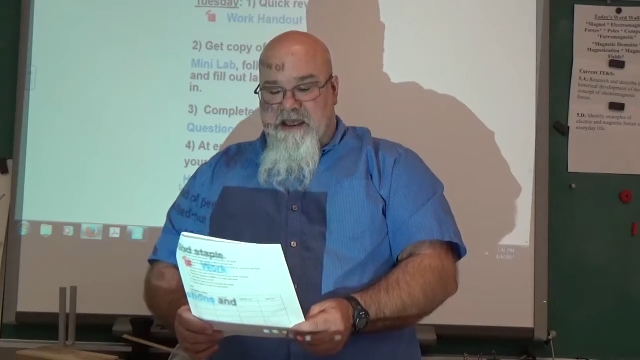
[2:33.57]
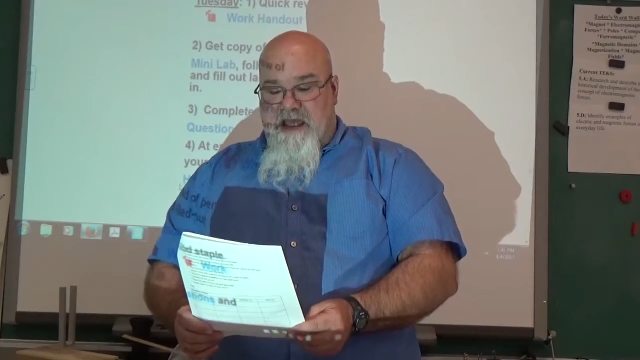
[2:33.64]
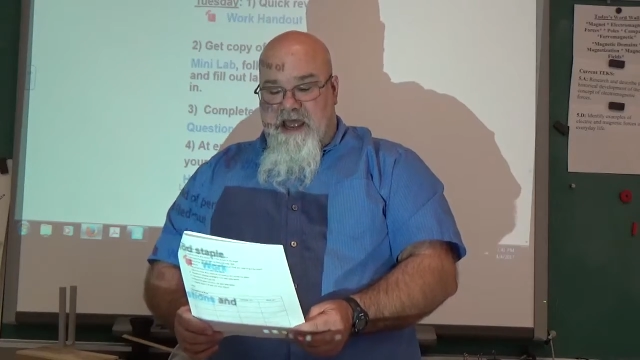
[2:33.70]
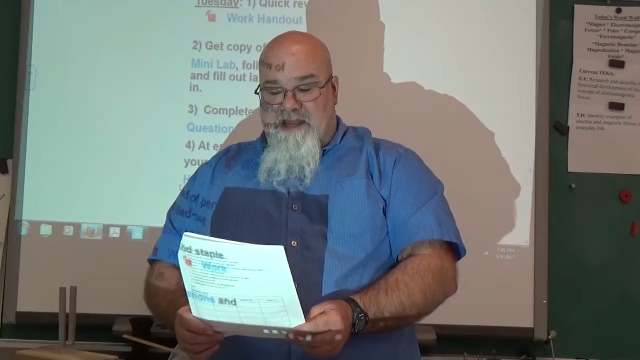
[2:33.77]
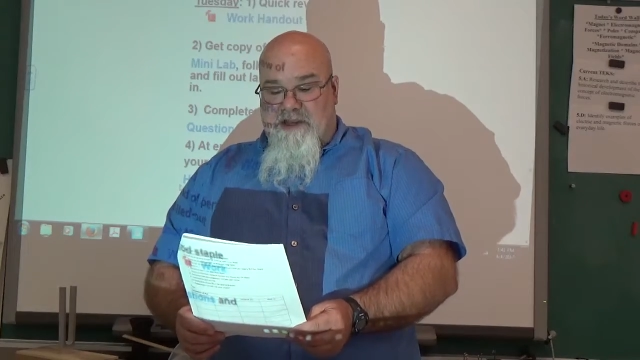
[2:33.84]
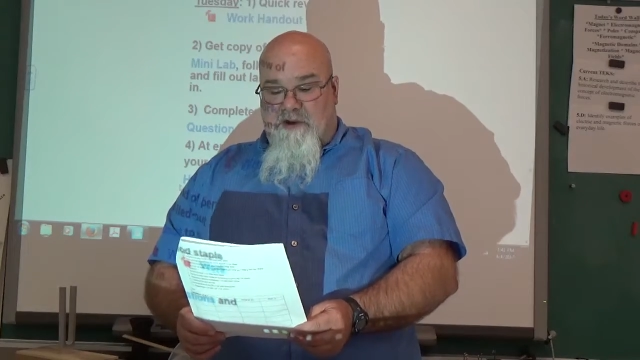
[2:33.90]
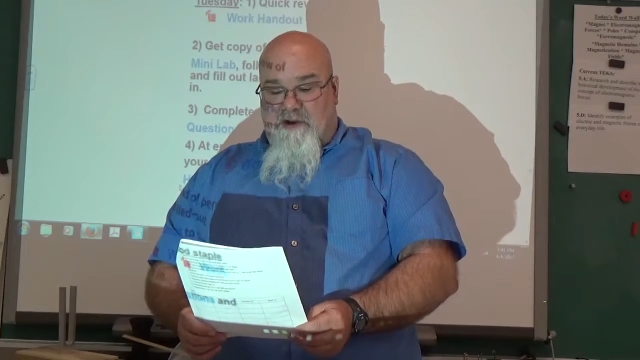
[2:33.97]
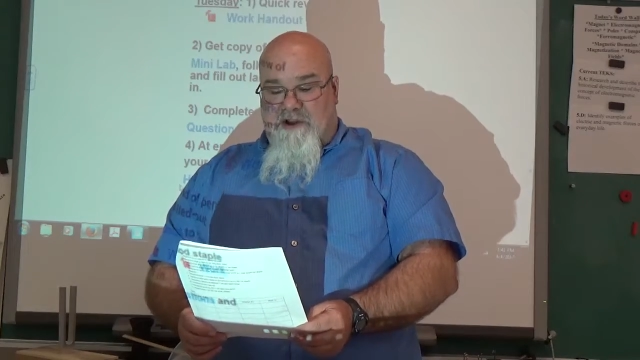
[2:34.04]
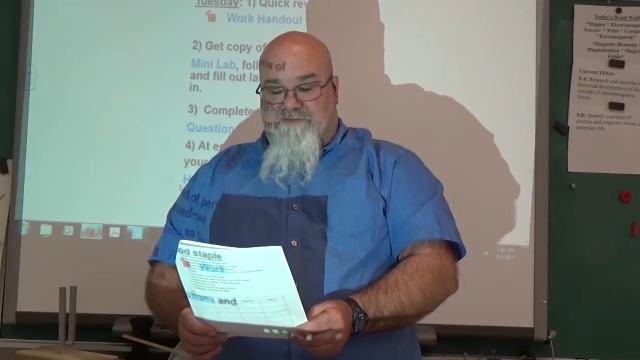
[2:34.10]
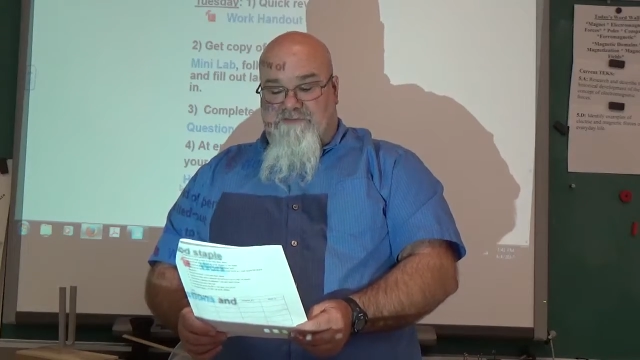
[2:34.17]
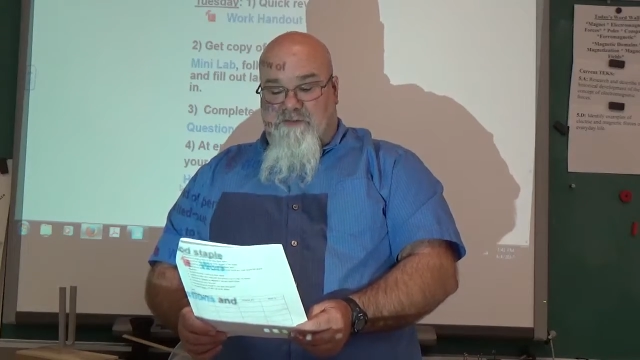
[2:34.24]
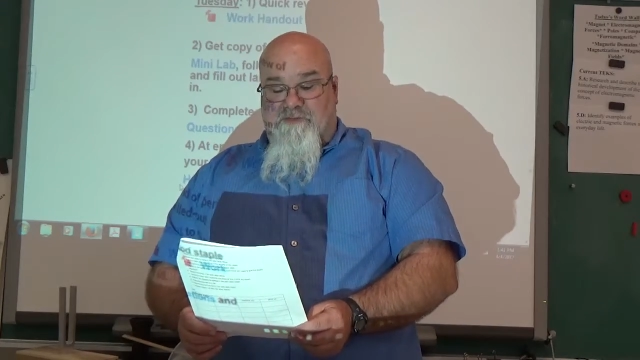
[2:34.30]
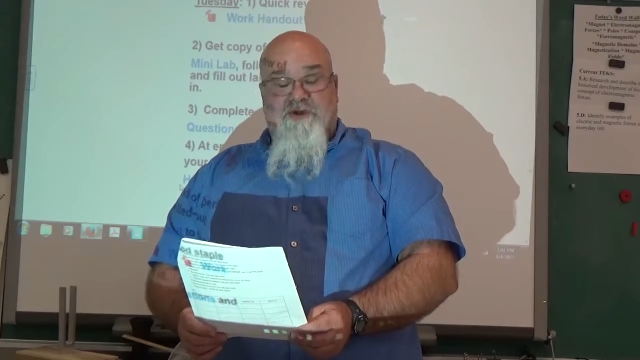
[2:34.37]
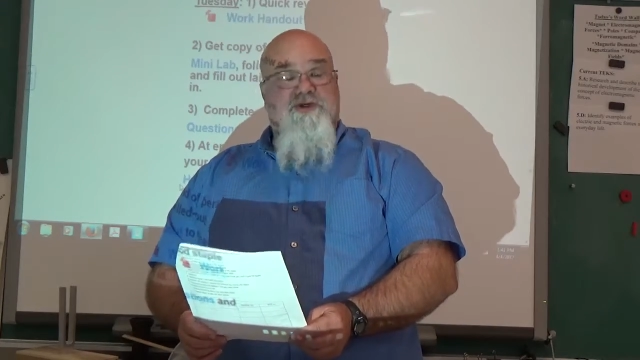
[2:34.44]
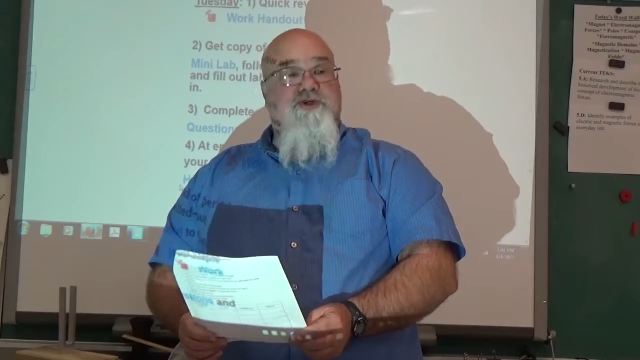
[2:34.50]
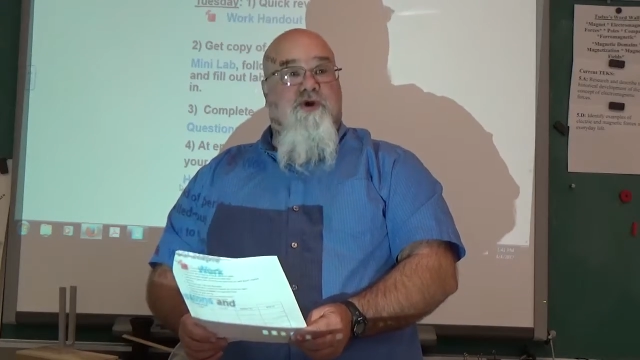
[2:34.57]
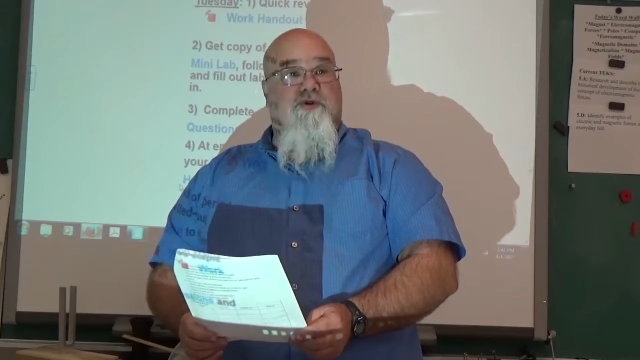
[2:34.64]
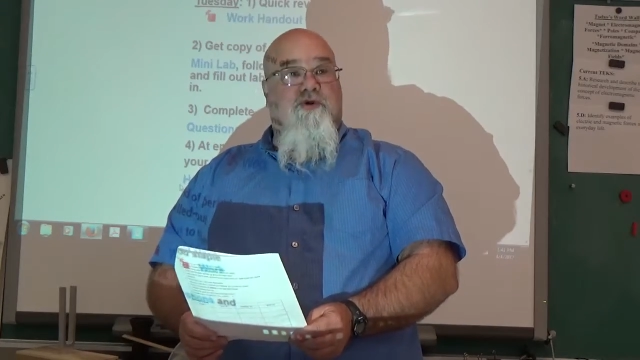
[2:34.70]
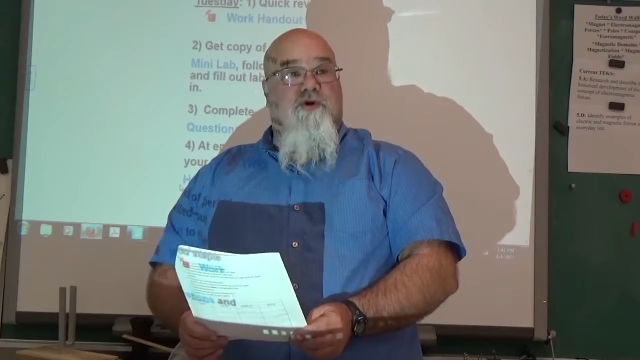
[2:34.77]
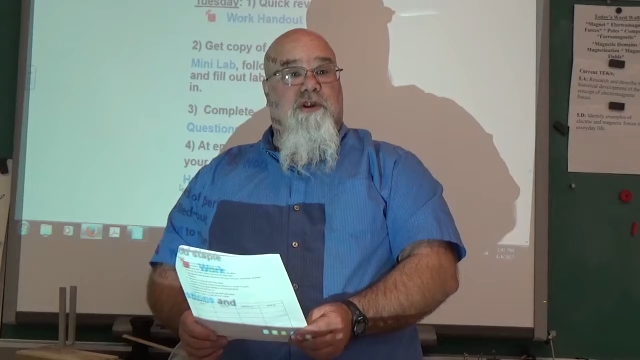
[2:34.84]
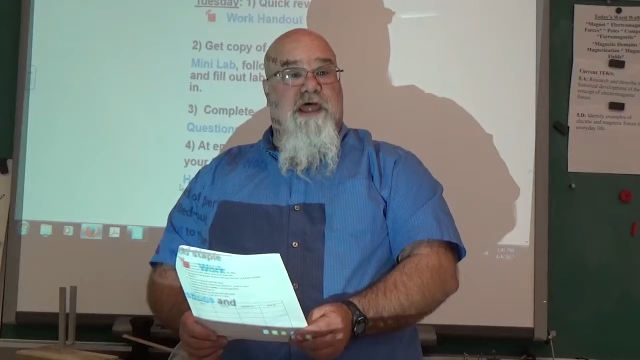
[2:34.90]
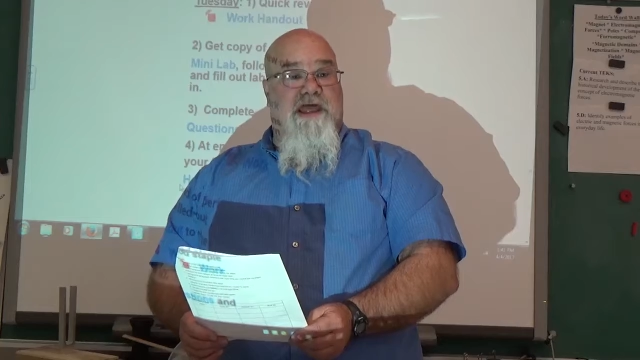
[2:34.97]
and you'll lift them to
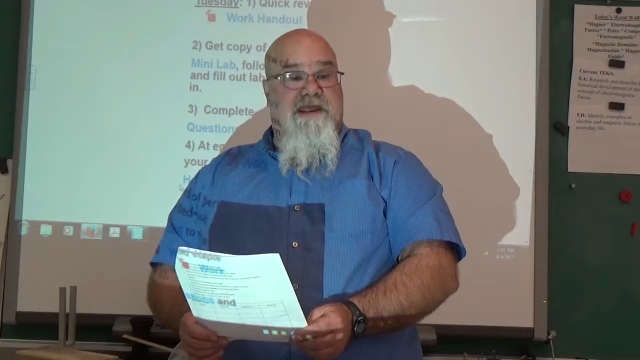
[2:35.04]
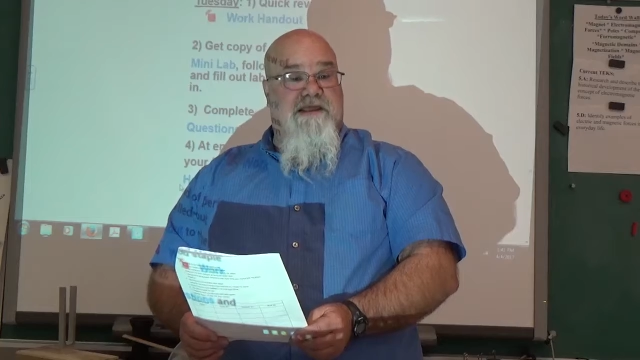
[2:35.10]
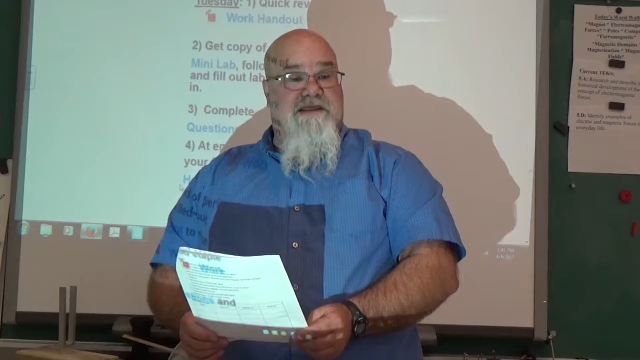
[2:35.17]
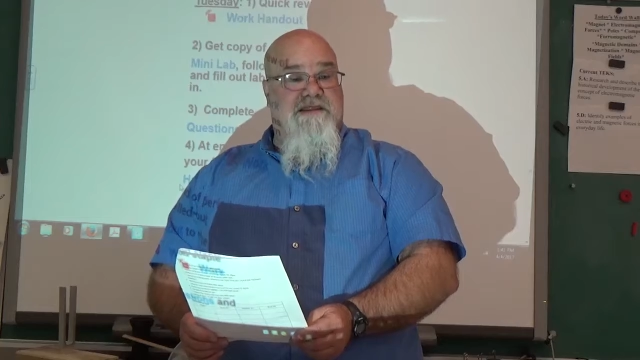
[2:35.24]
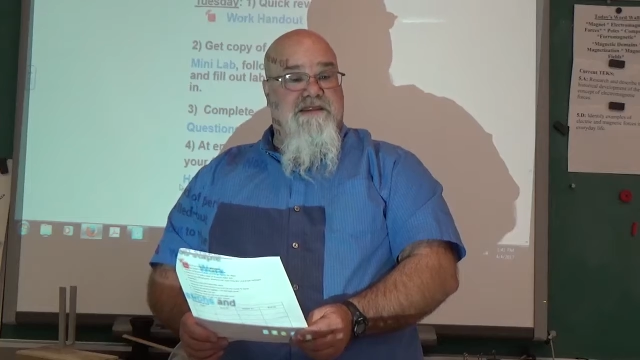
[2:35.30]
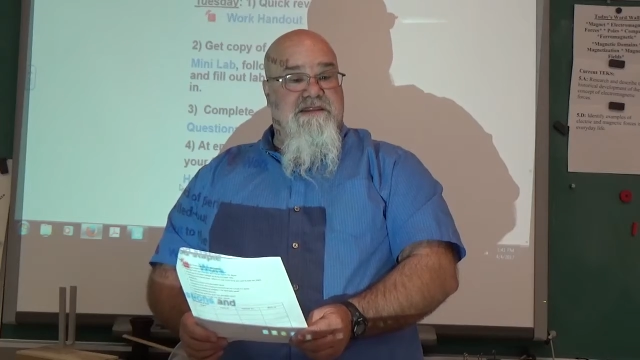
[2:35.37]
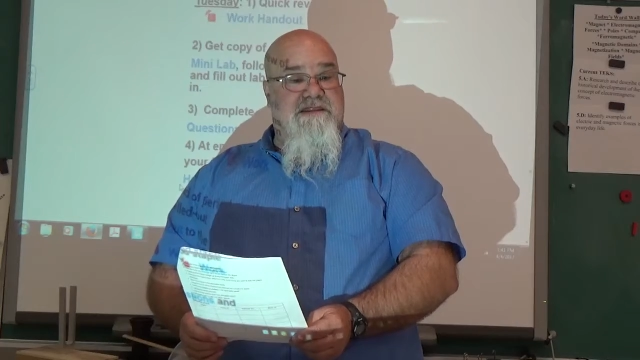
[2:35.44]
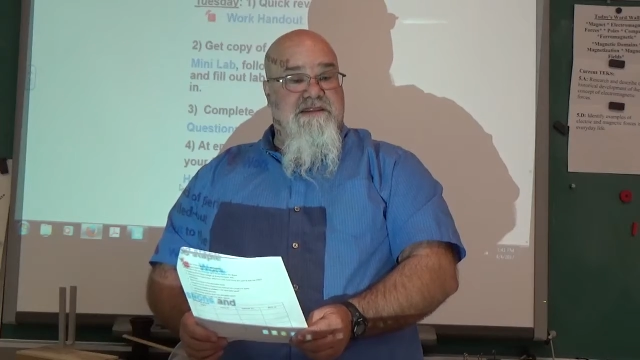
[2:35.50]
shoulder length